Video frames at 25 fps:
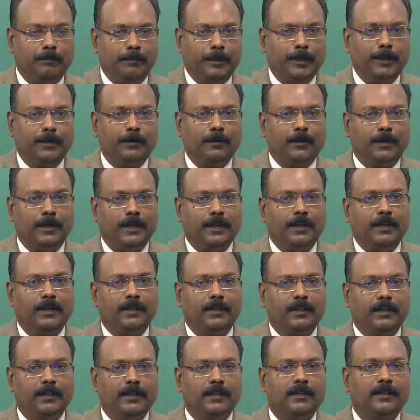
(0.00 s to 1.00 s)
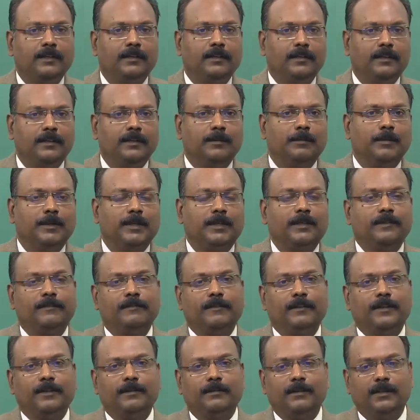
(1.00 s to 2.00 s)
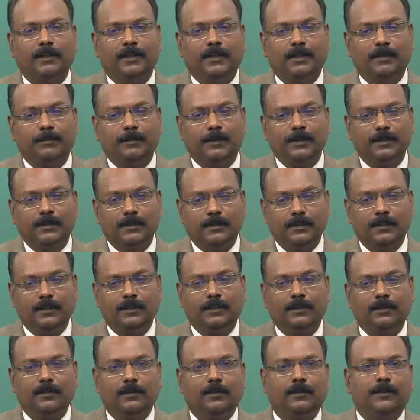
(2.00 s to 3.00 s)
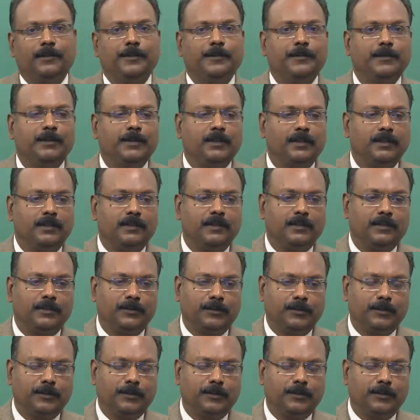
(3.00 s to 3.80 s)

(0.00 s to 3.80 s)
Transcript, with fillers: Be quiet and then the butterfly will come and sit on your uh,